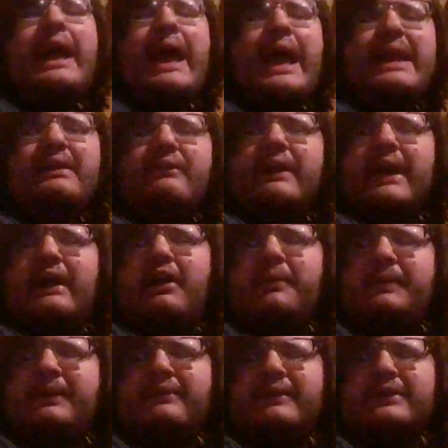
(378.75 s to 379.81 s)
Anyway, I
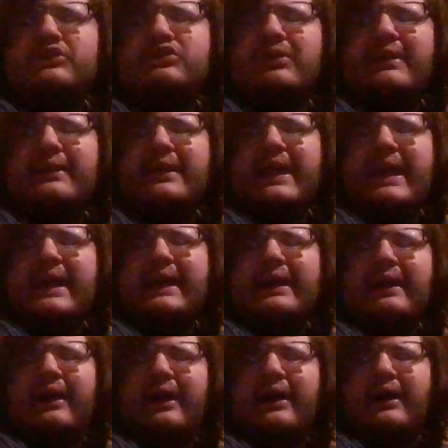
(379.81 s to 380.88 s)
hope you enjoy
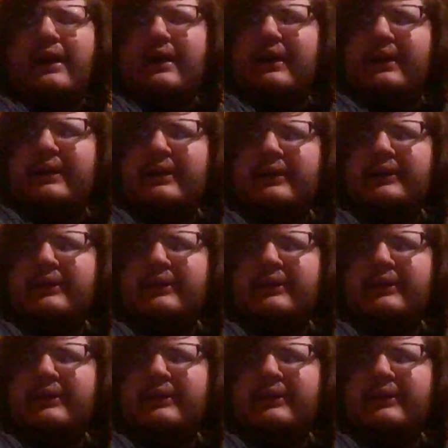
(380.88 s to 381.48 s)
that.